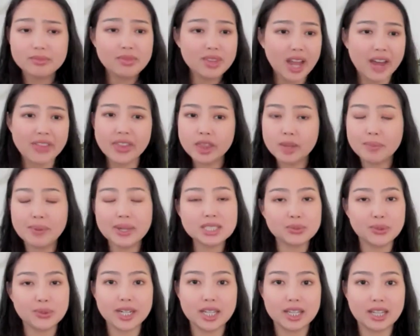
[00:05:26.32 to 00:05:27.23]
and then the
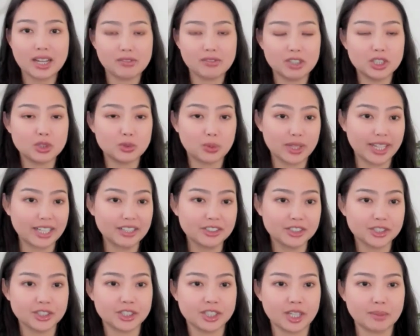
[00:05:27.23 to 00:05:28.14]
best way to leverage
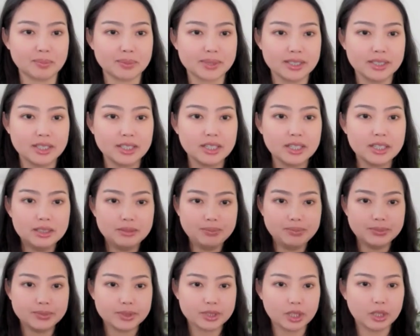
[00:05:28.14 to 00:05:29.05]
relationships.
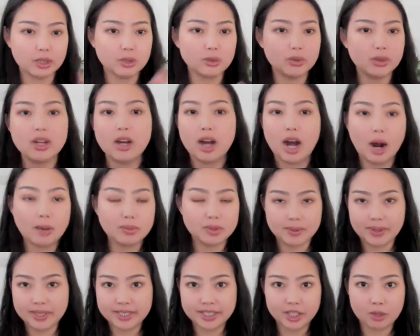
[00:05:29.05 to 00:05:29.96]
So
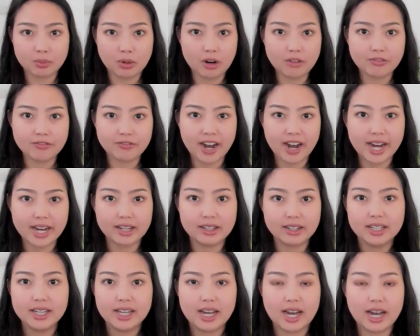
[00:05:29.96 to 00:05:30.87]
optimizing your
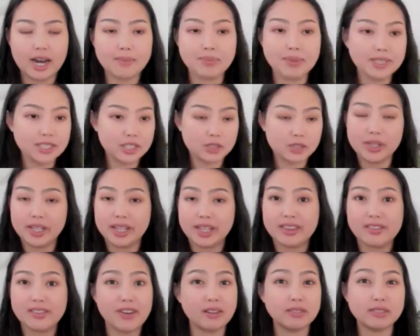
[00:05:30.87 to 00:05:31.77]
profile, this is really
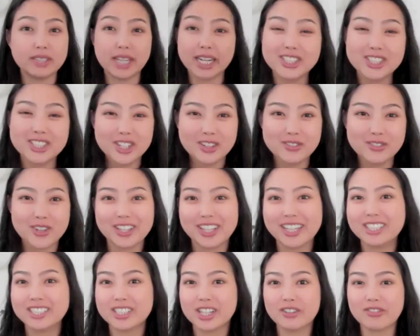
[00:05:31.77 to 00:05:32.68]
the foundation of your
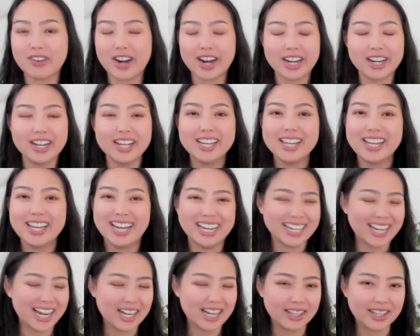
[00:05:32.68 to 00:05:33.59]
LinkedIn, right?
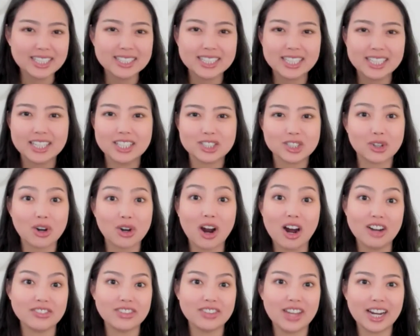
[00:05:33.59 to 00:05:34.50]
Again, LinkedIn is your
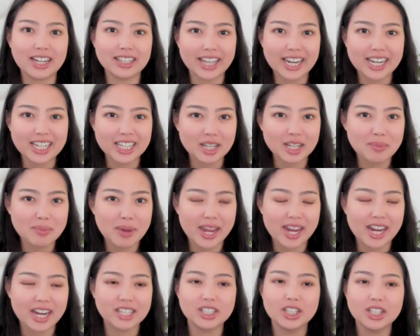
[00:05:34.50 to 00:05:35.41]
online landing
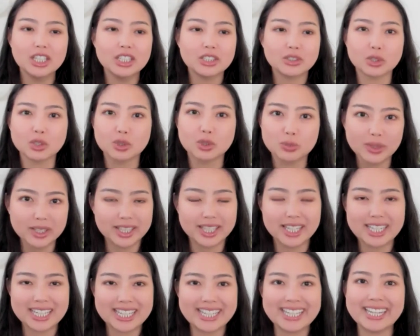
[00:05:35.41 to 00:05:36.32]
page, so it's
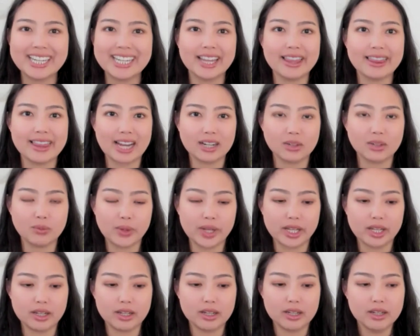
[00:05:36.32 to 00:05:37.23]
really key that
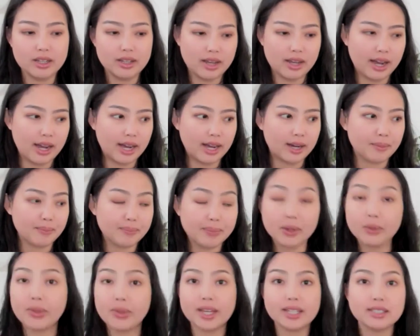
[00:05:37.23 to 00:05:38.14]
we
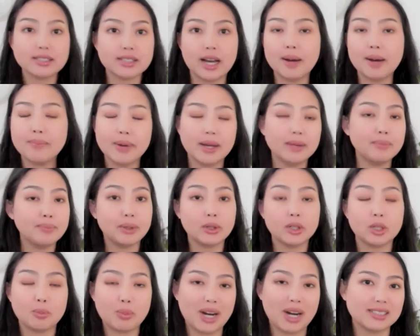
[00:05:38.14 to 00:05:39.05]
build this up and
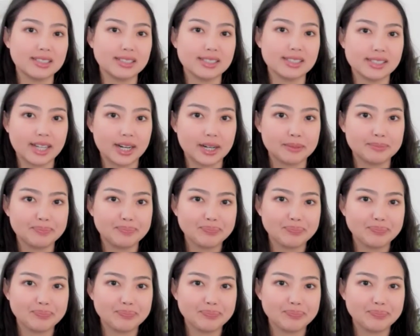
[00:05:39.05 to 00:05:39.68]
build a presence there.